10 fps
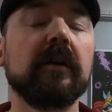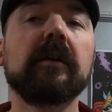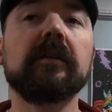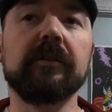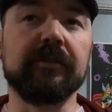
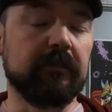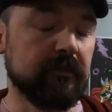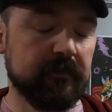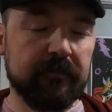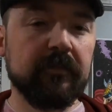Listen,
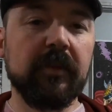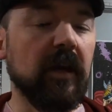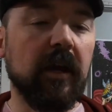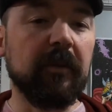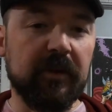
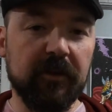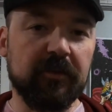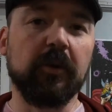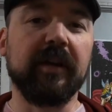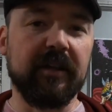I'm not going to
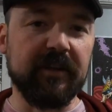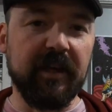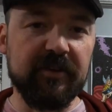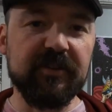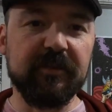throw out
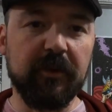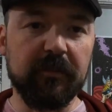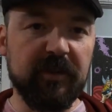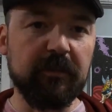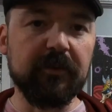allegations
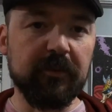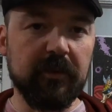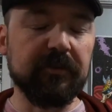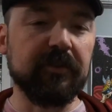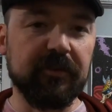about people doing
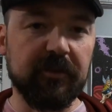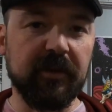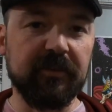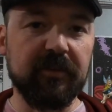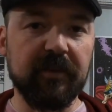all sorts of
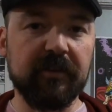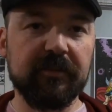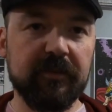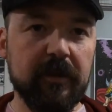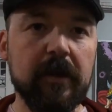crazy things.